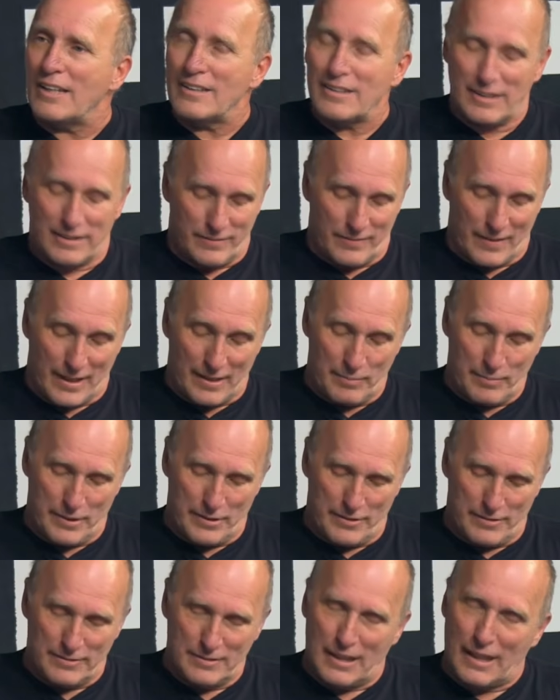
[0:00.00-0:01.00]
if I'd have been,
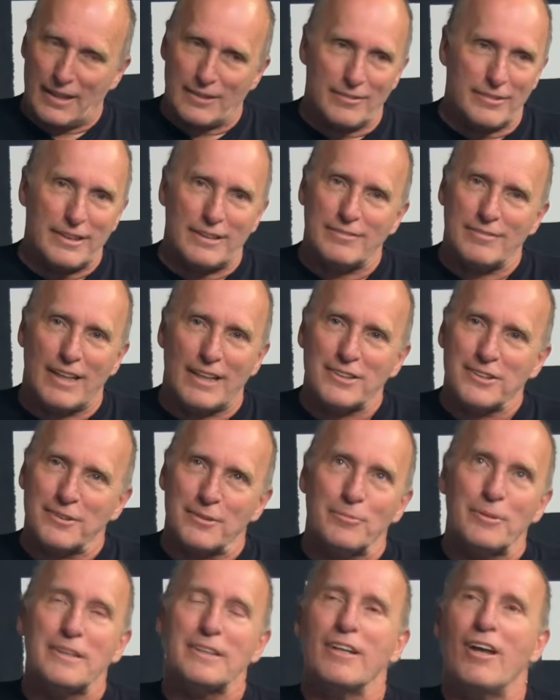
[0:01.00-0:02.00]
I don't know, I should
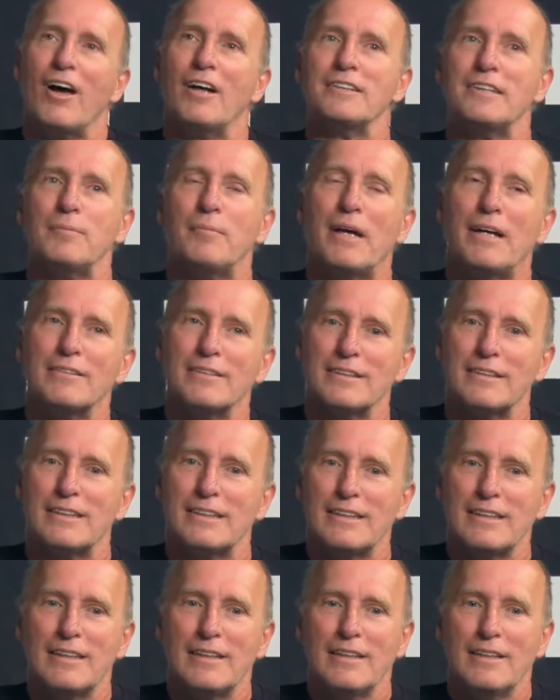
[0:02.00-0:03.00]
have went and knocked him out then.